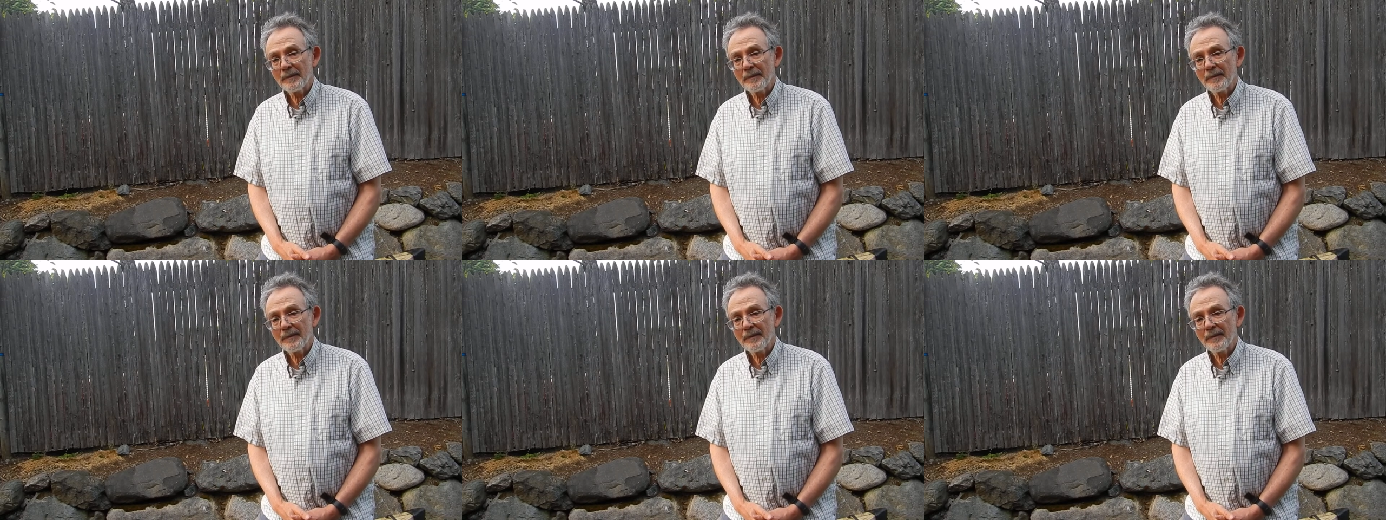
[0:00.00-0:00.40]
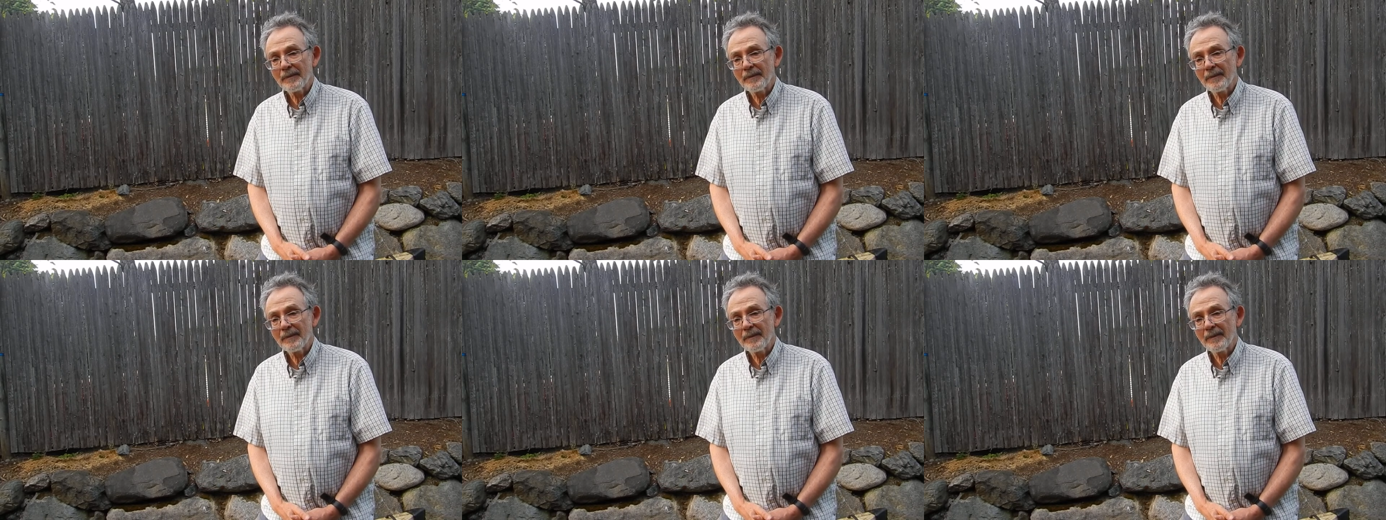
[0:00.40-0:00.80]

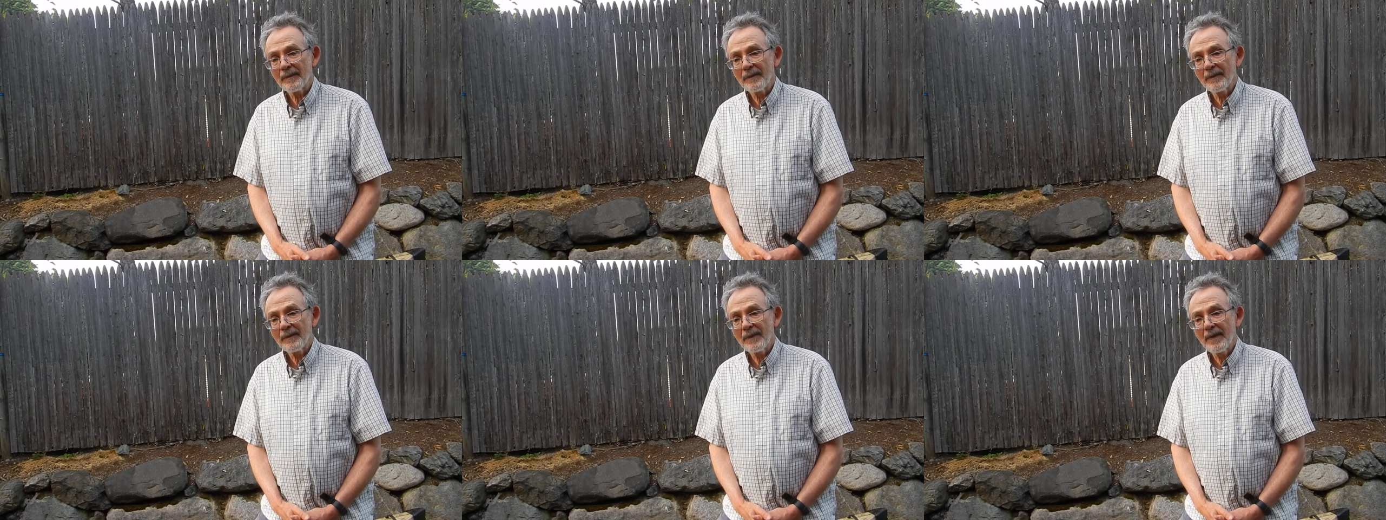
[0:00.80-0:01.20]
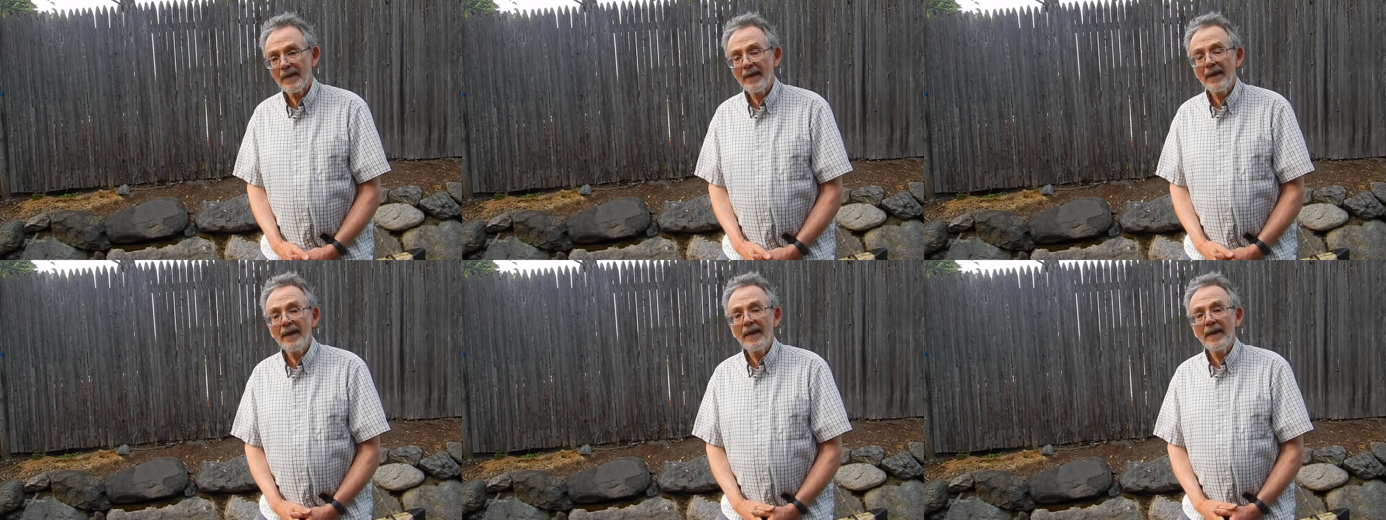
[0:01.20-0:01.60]

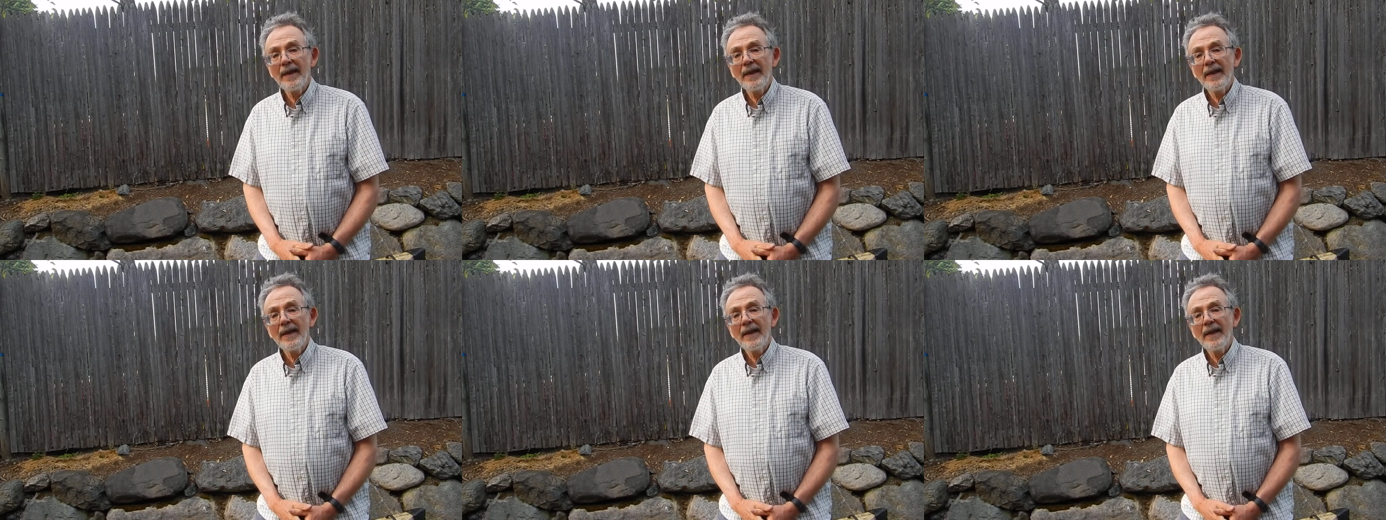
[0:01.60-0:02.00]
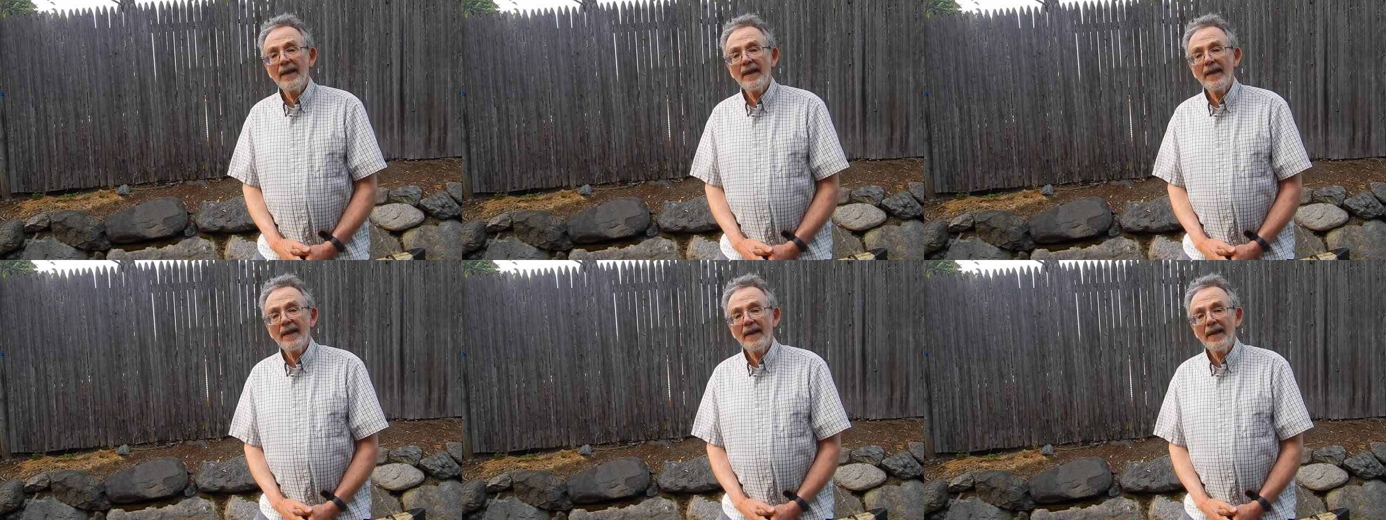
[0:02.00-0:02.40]

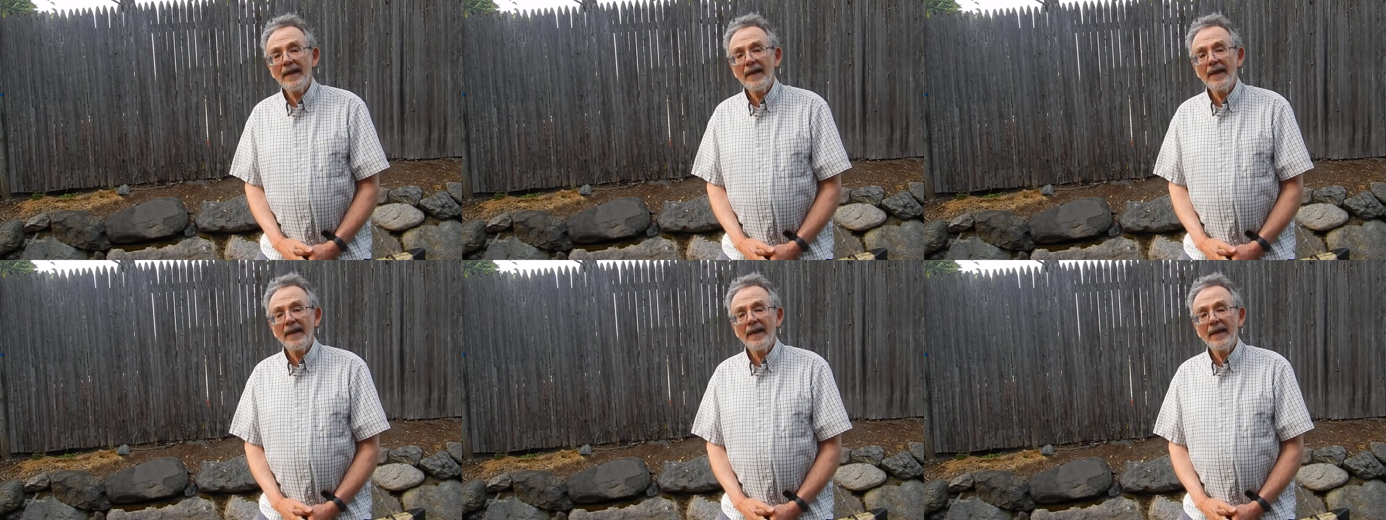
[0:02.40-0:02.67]
Nobody speaks.